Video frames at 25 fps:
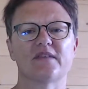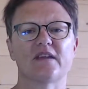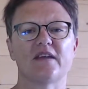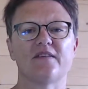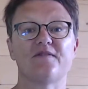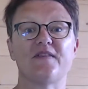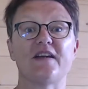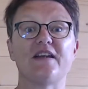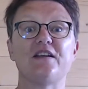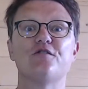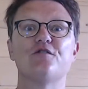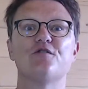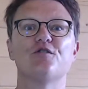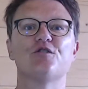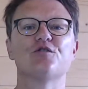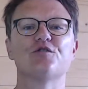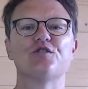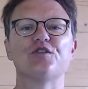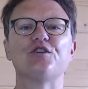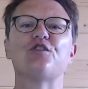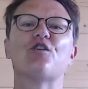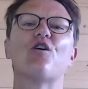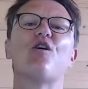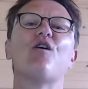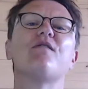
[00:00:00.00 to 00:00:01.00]
they know that
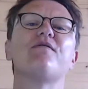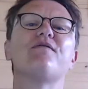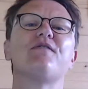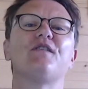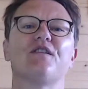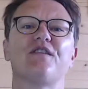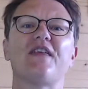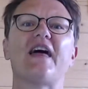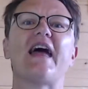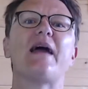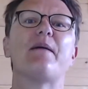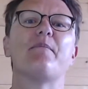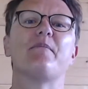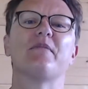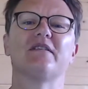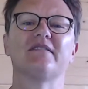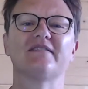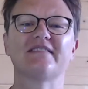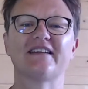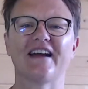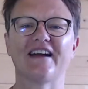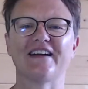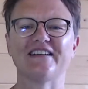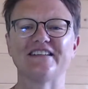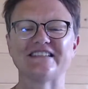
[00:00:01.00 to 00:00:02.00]
you're for them,
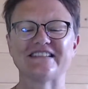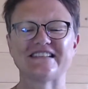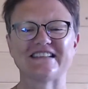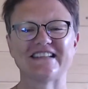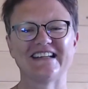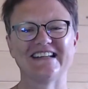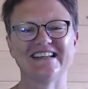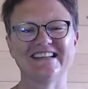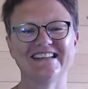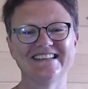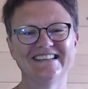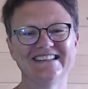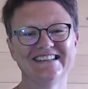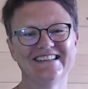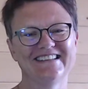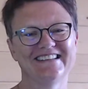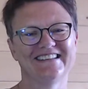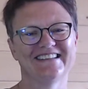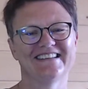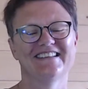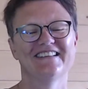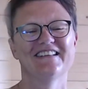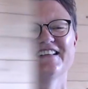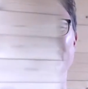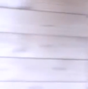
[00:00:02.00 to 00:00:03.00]
kind of thing.
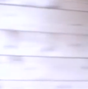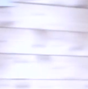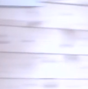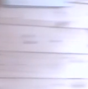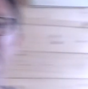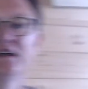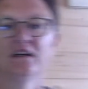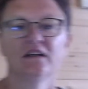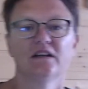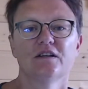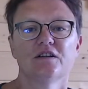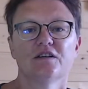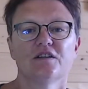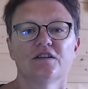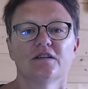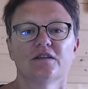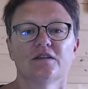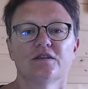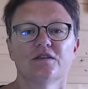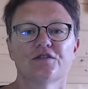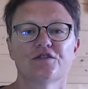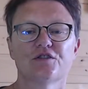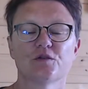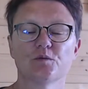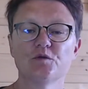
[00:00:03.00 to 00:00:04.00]

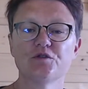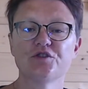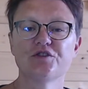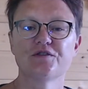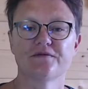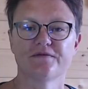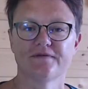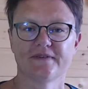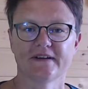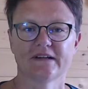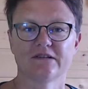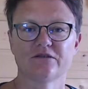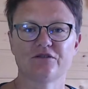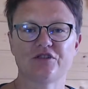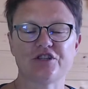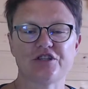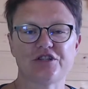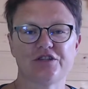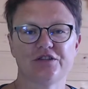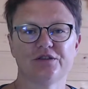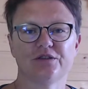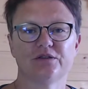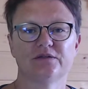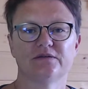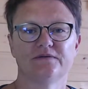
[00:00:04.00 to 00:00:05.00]
So once you've found your
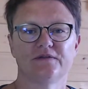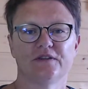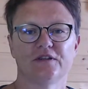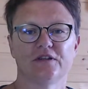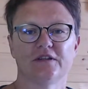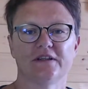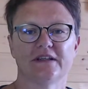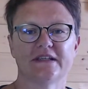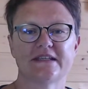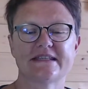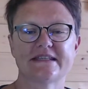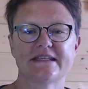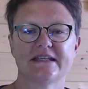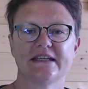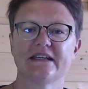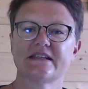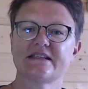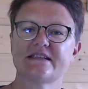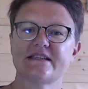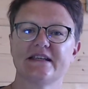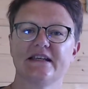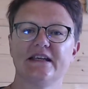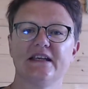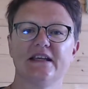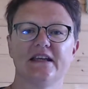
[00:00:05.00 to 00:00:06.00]
tone of voice, the next
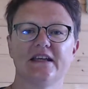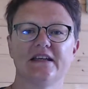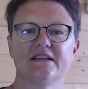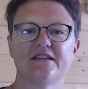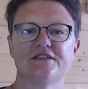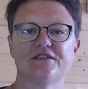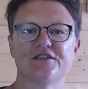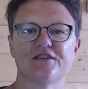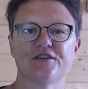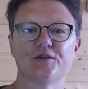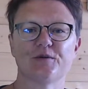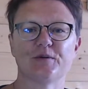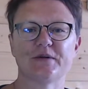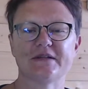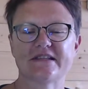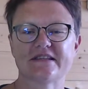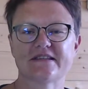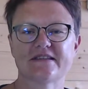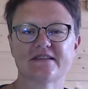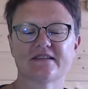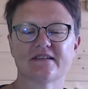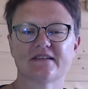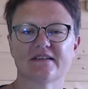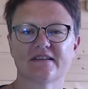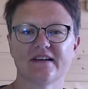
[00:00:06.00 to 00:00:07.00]
thing you need to do
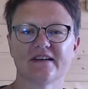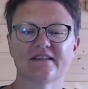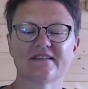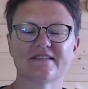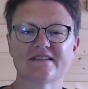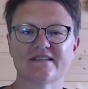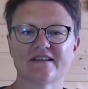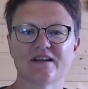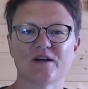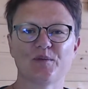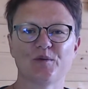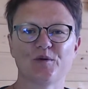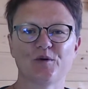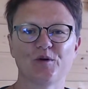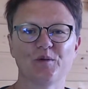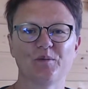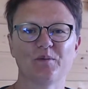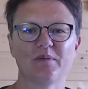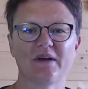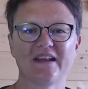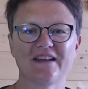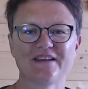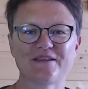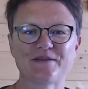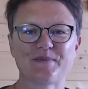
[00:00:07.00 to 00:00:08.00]
is kind of start putting
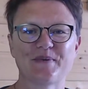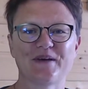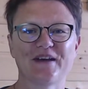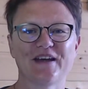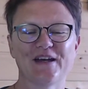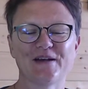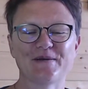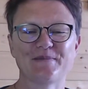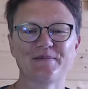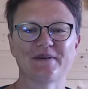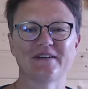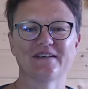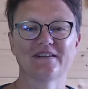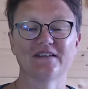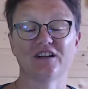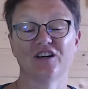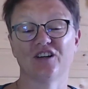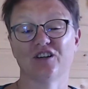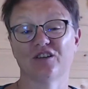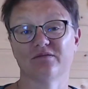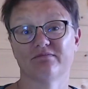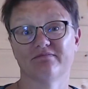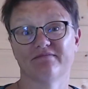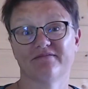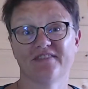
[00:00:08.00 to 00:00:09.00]
pen to paper
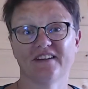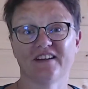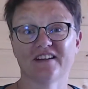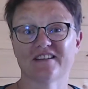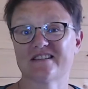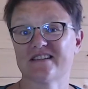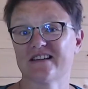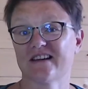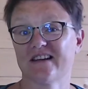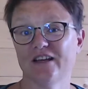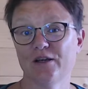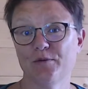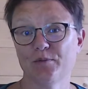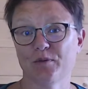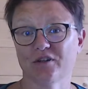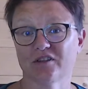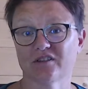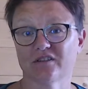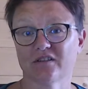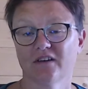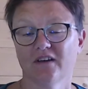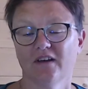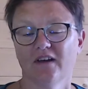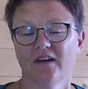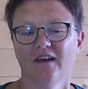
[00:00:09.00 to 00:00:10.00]
or fingers to keyboard.
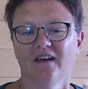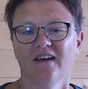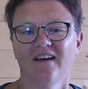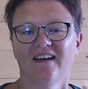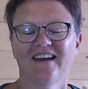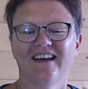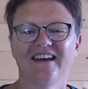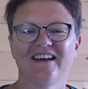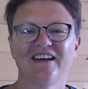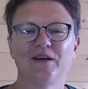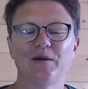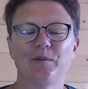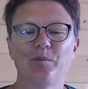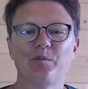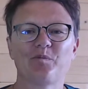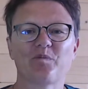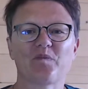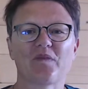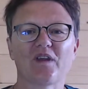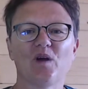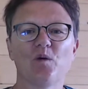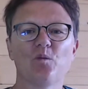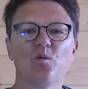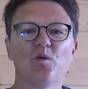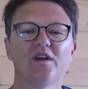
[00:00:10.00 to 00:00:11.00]
And
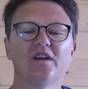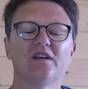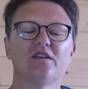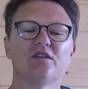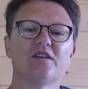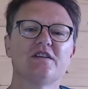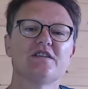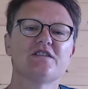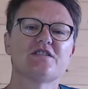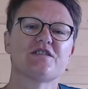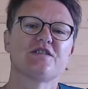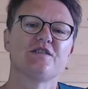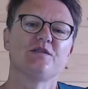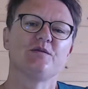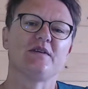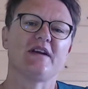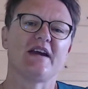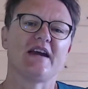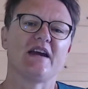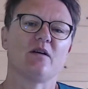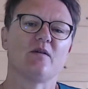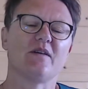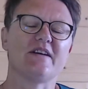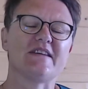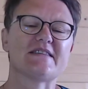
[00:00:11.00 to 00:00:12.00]
what you're looking to do
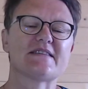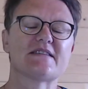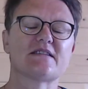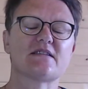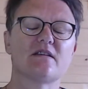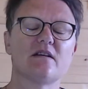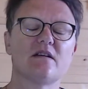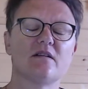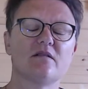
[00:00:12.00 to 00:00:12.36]
now is,